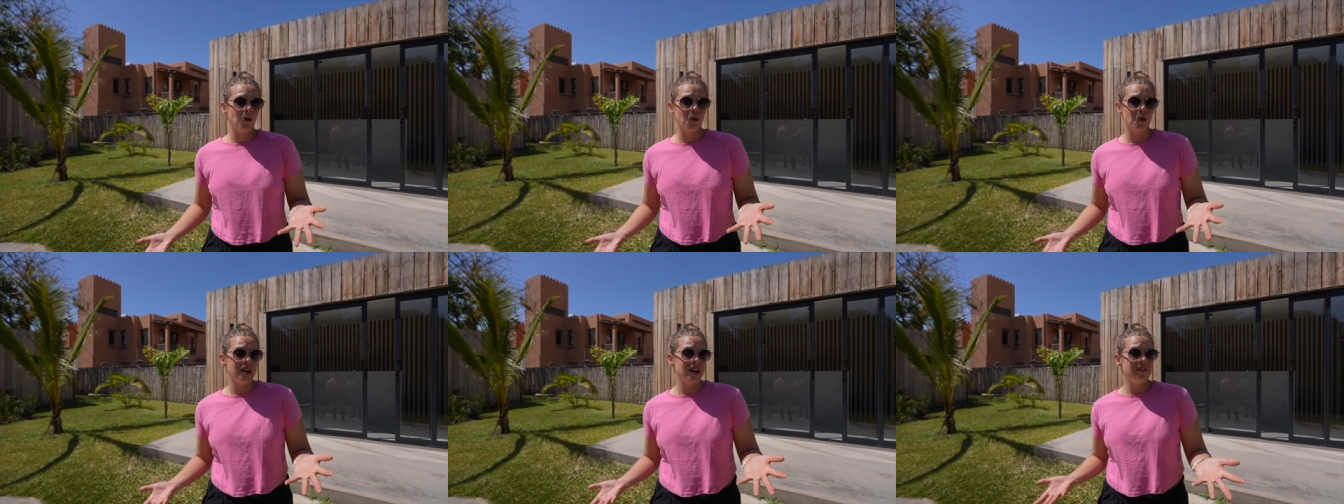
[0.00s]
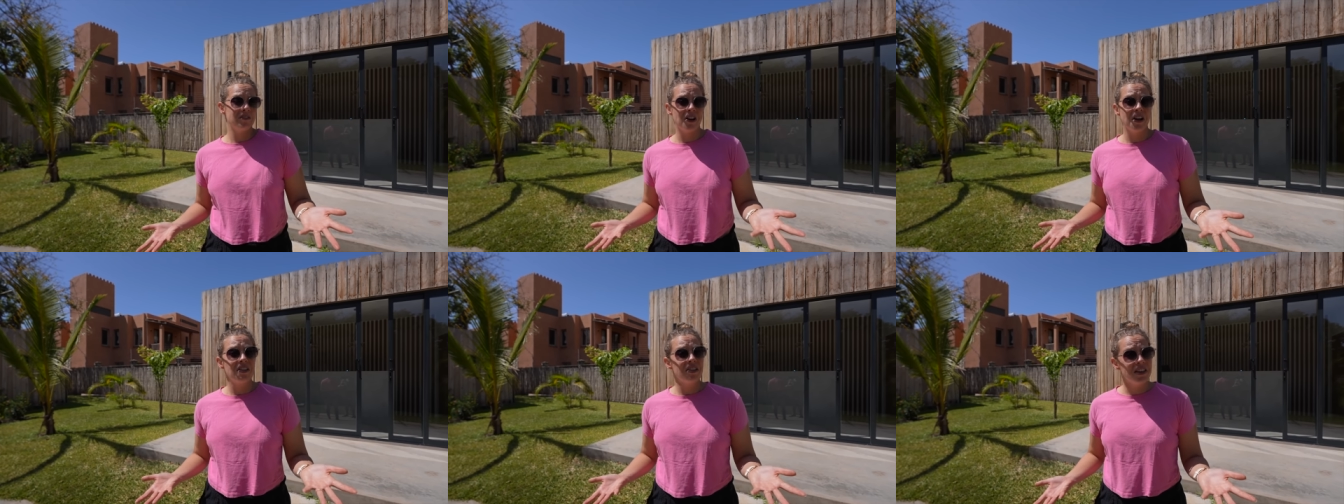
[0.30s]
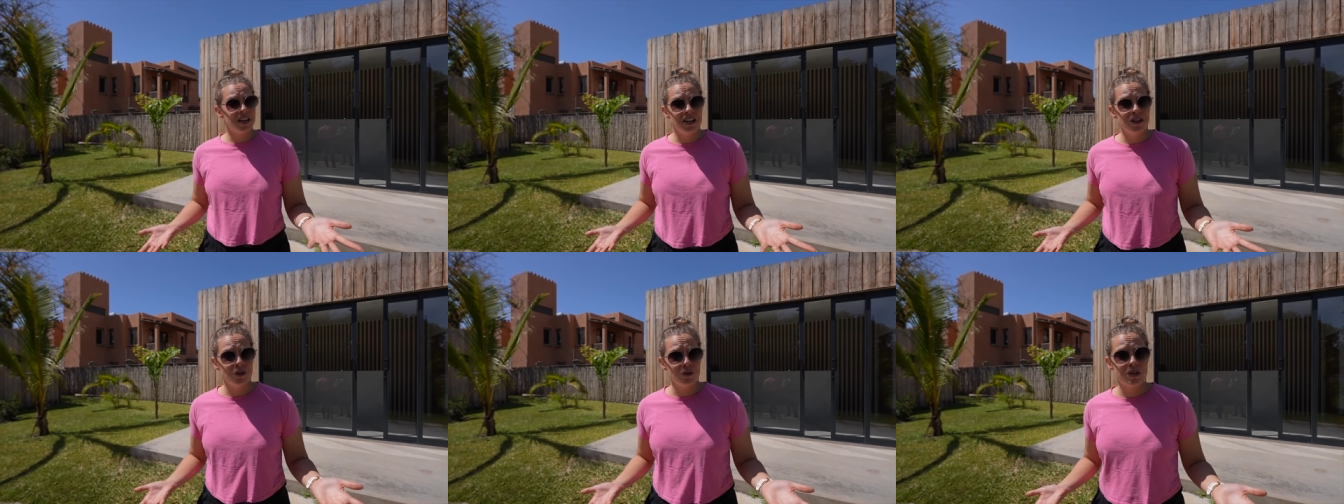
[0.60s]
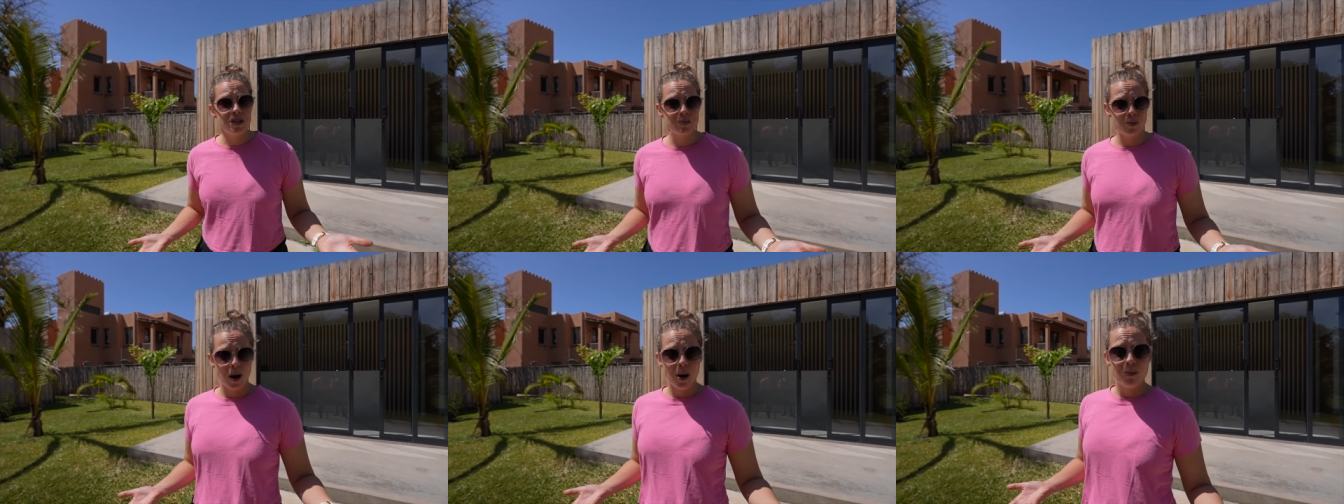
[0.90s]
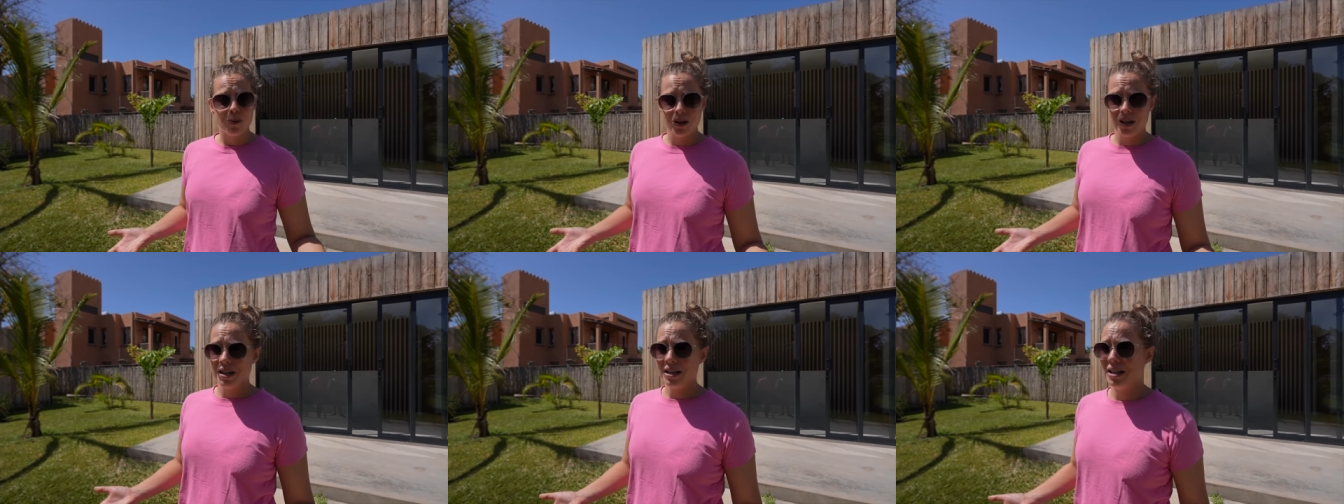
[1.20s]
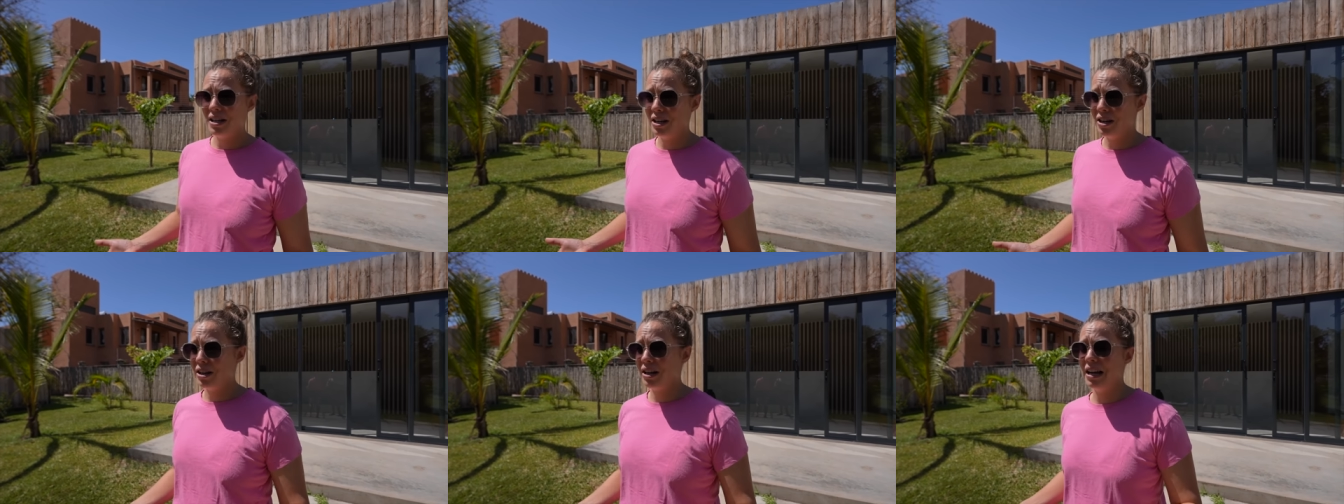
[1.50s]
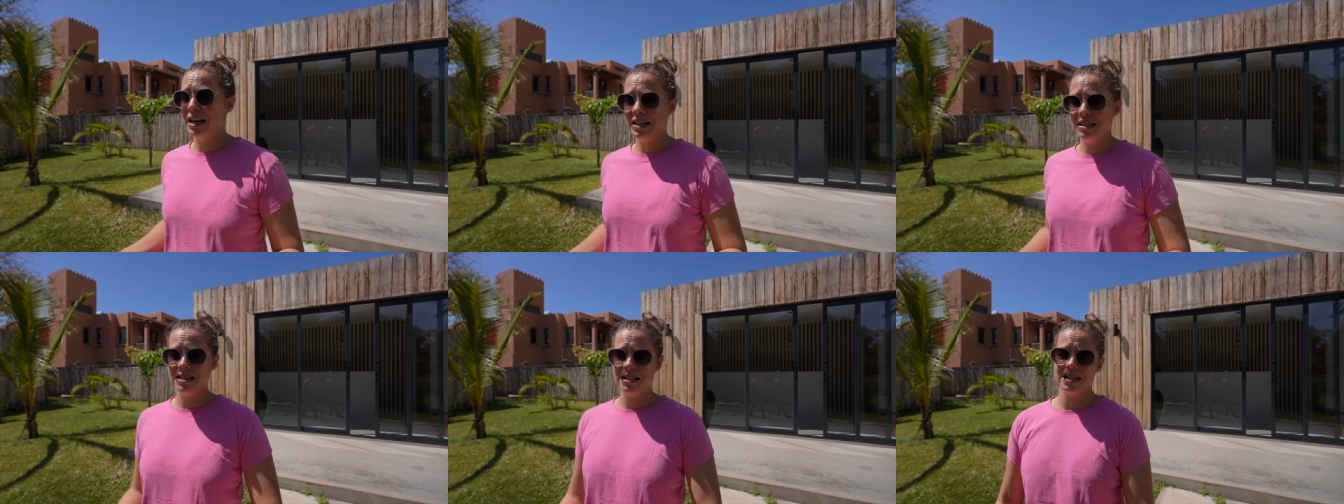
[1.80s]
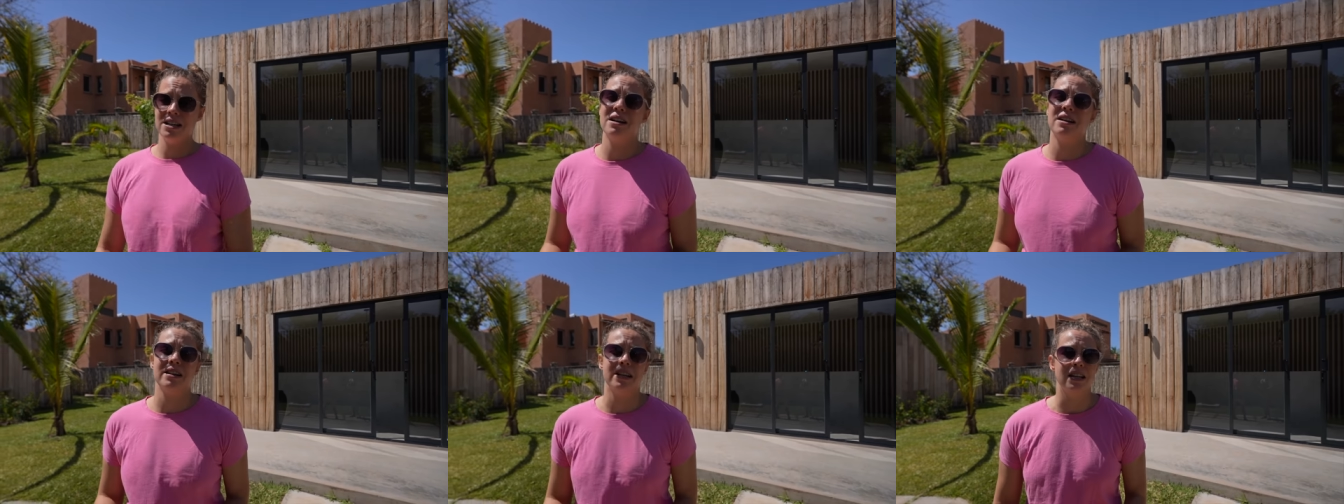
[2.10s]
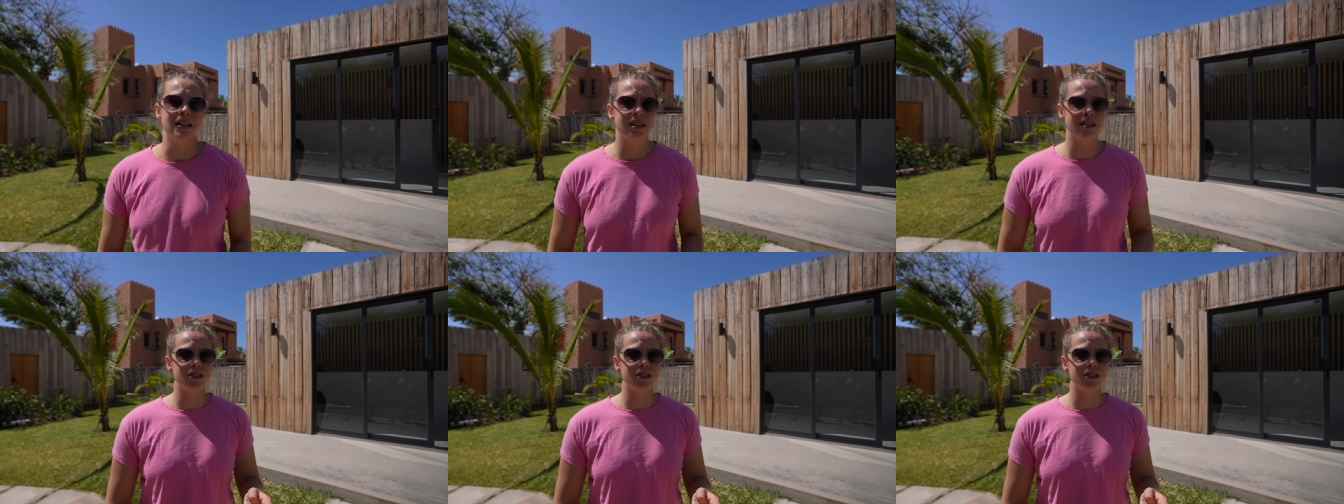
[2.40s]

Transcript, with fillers: or if not the newest property here in Diani.